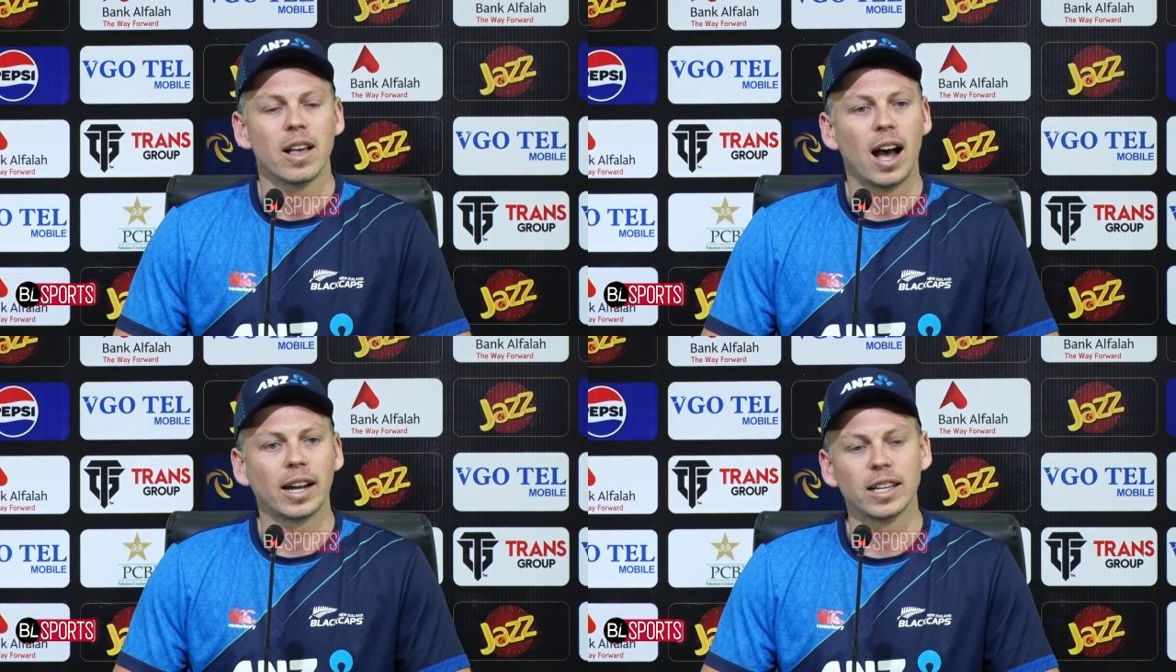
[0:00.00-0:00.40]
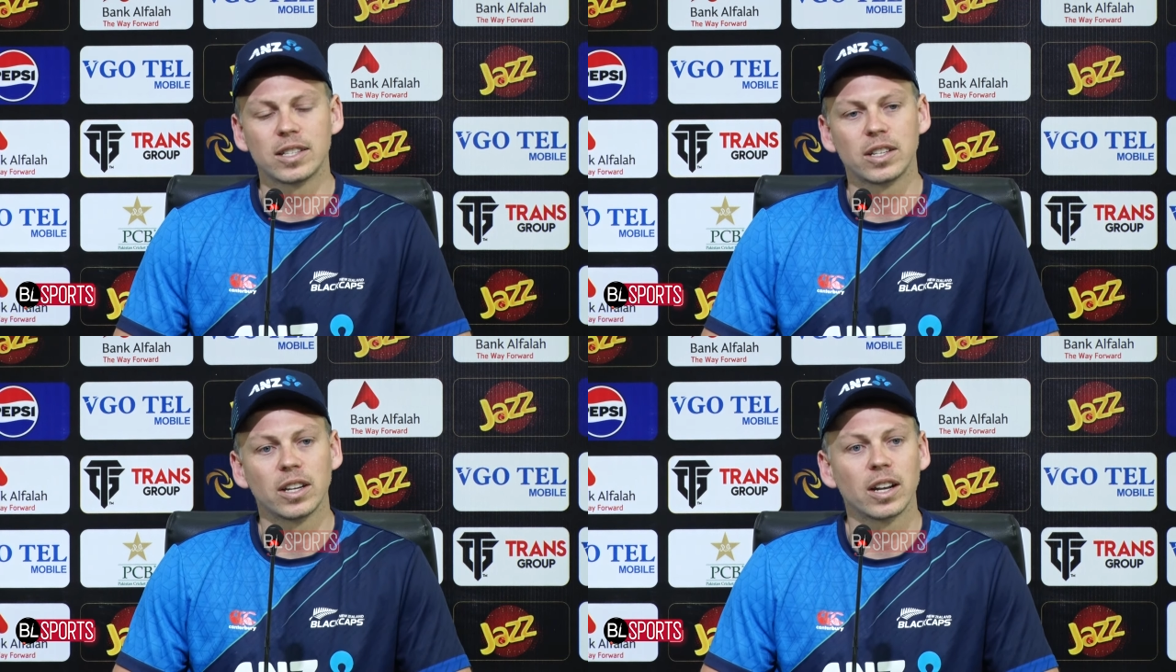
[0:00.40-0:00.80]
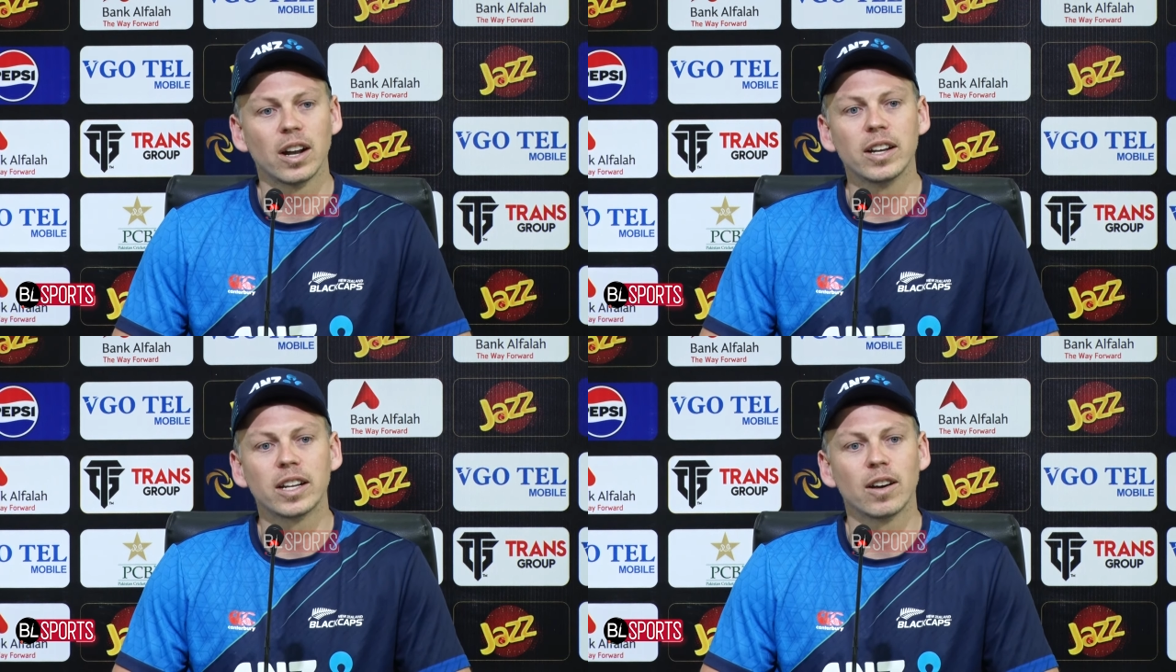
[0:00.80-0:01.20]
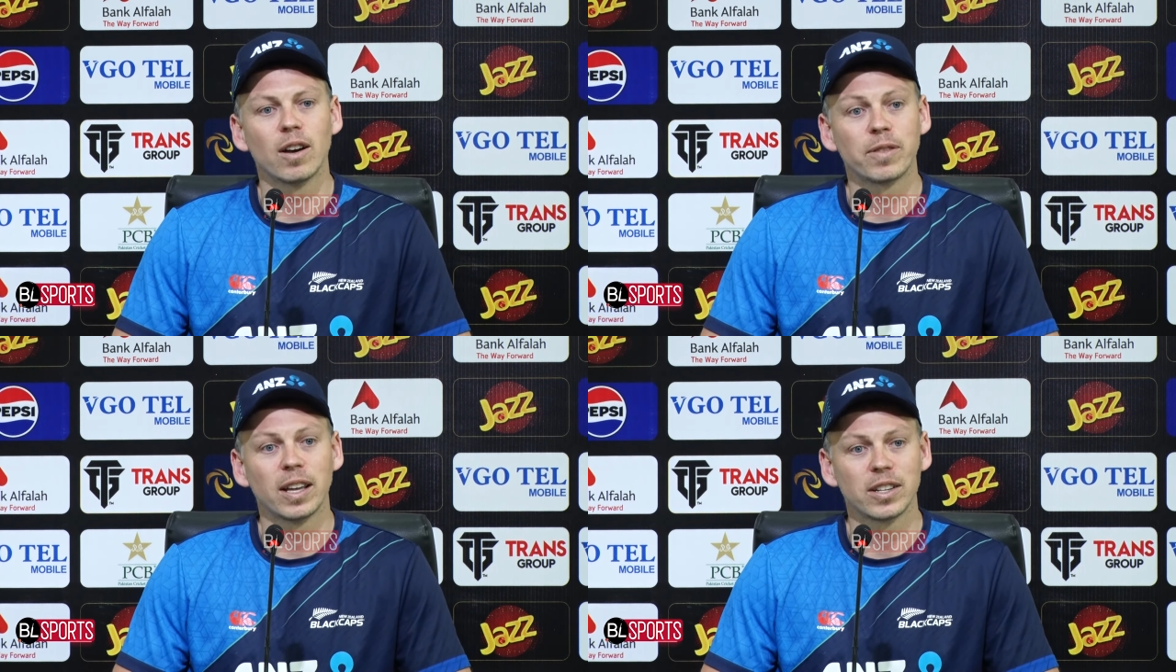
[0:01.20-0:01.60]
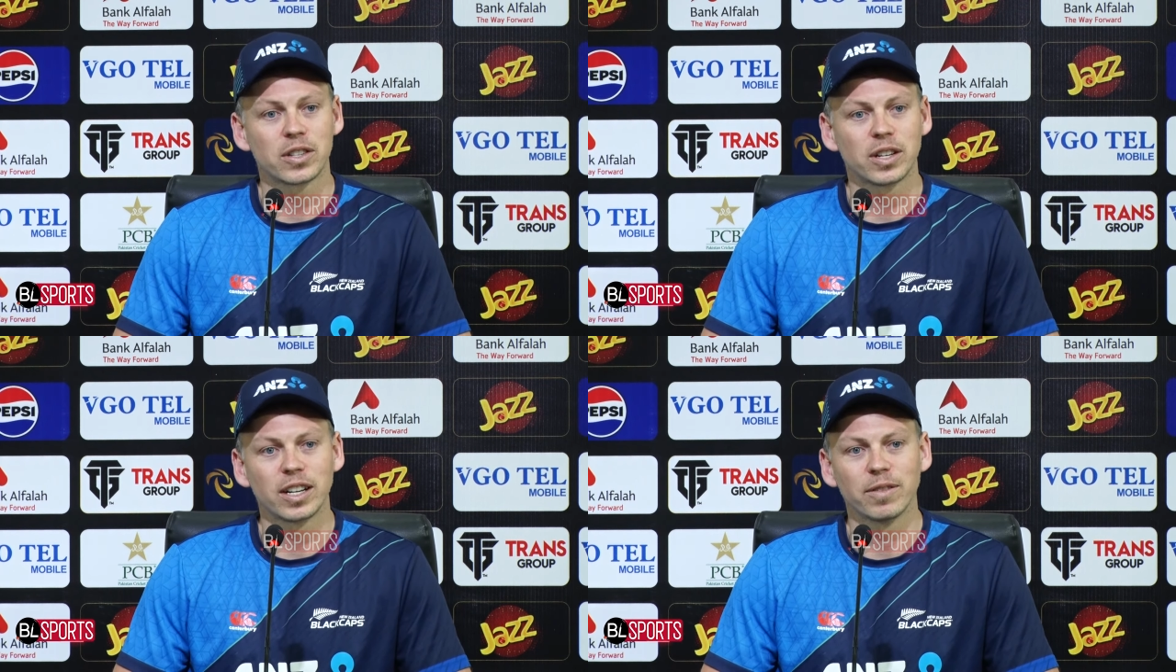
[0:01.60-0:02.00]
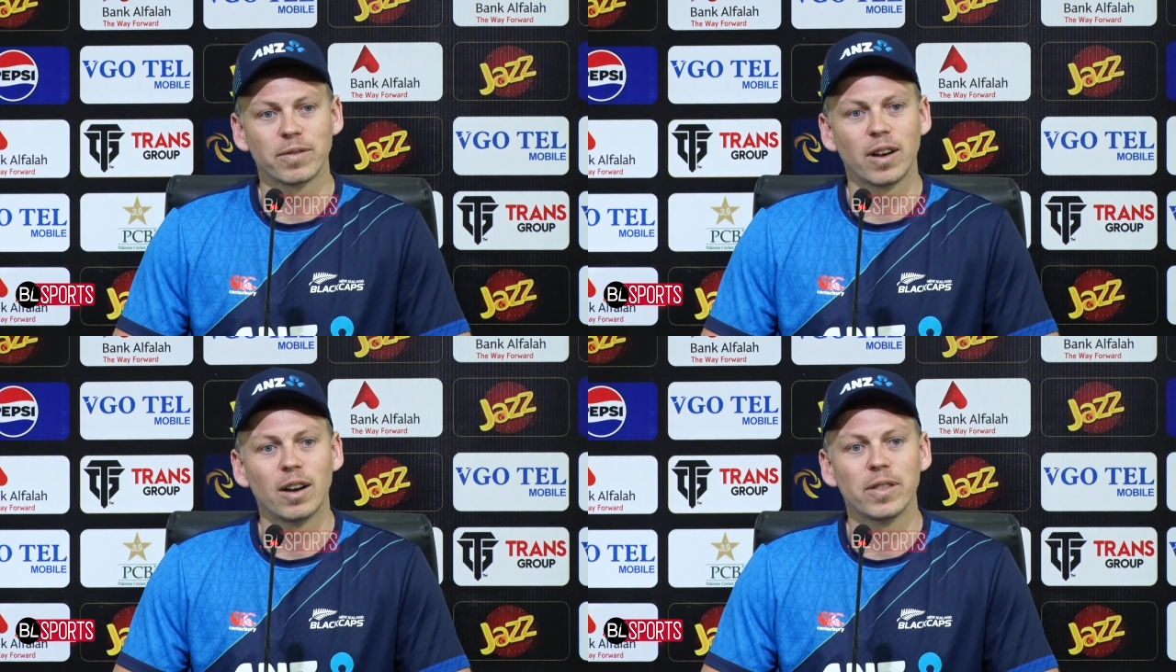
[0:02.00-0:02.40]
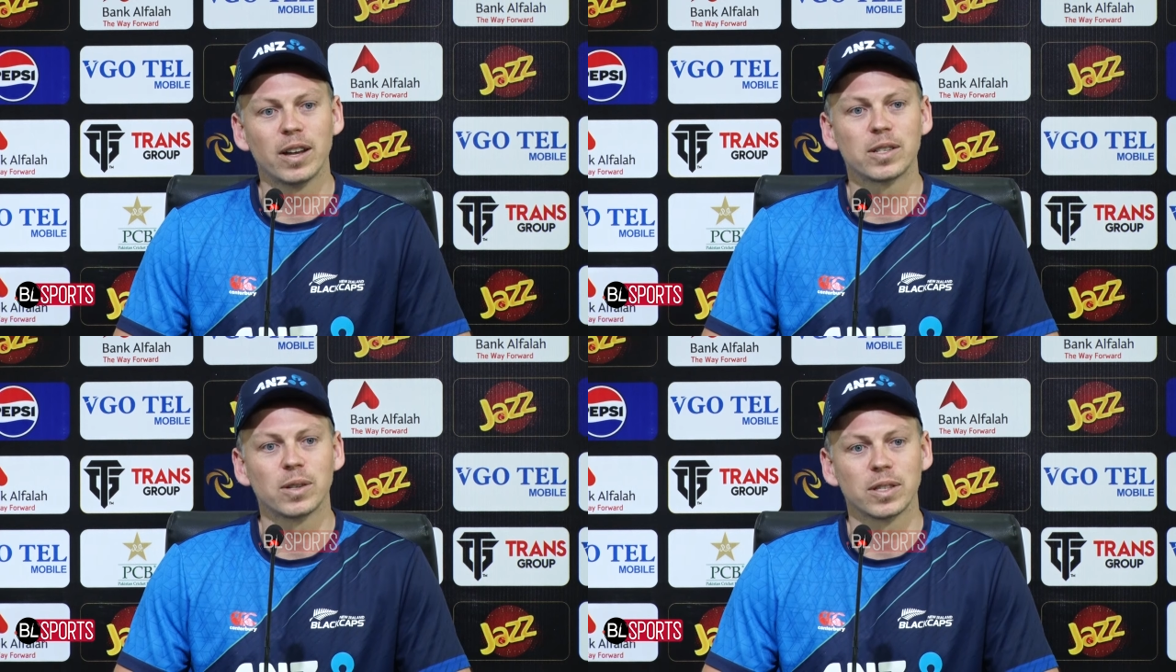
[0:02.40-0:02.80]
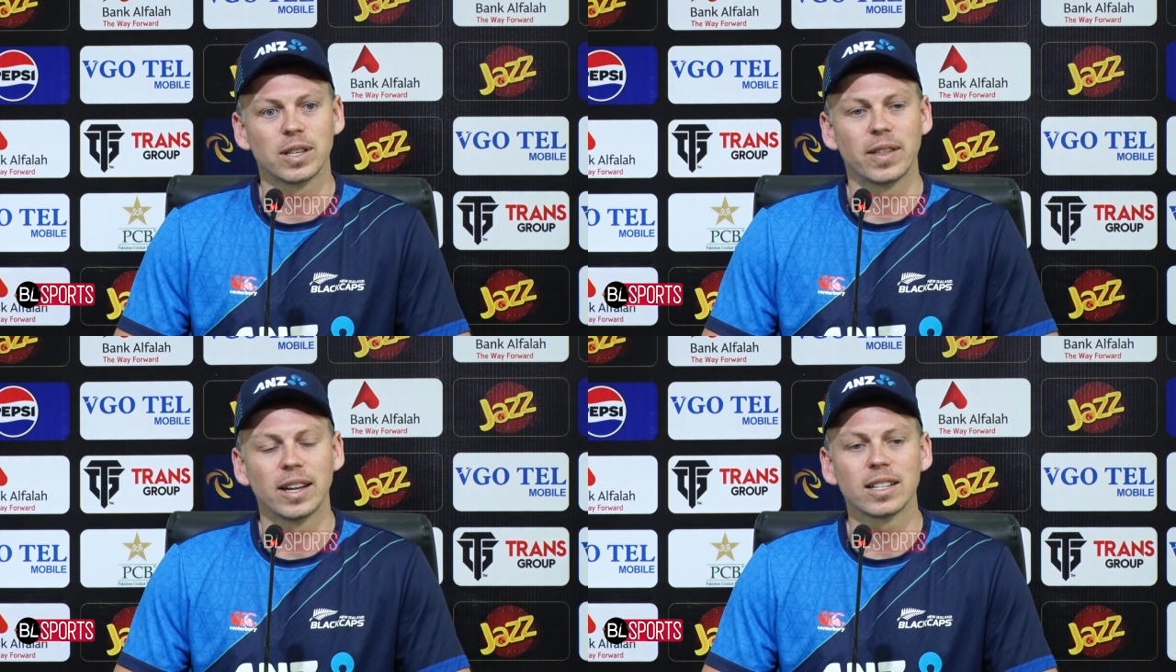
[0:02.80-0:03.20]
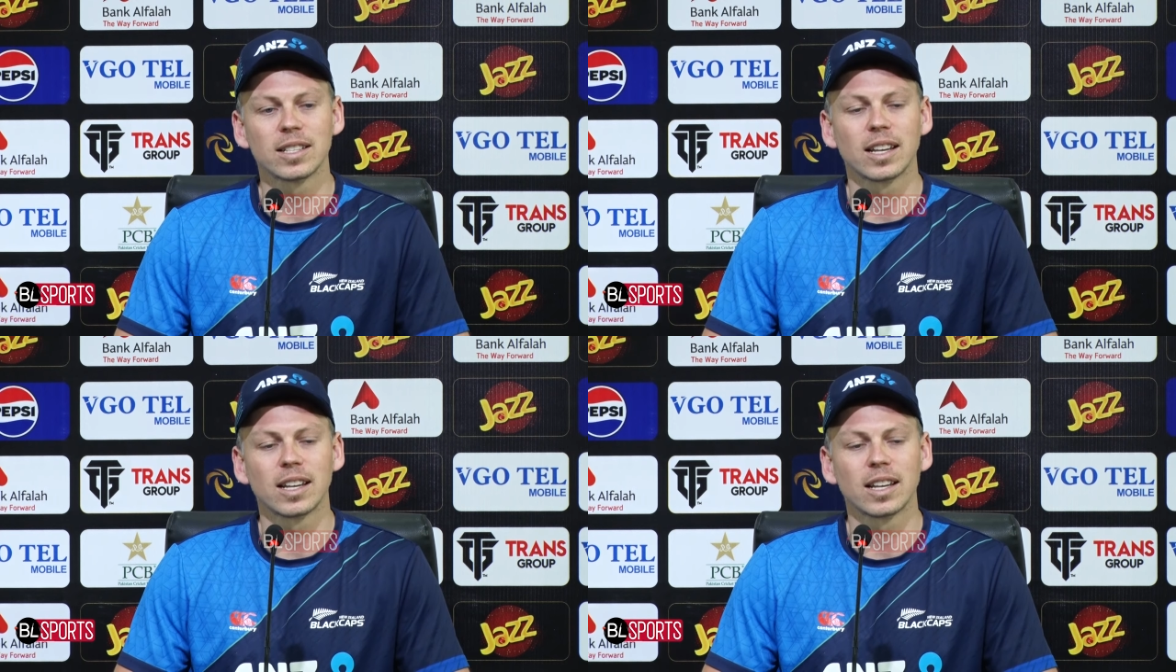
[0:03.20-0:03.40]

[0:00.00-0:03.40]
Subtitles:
I guess you can only go off the history of those sorts of things.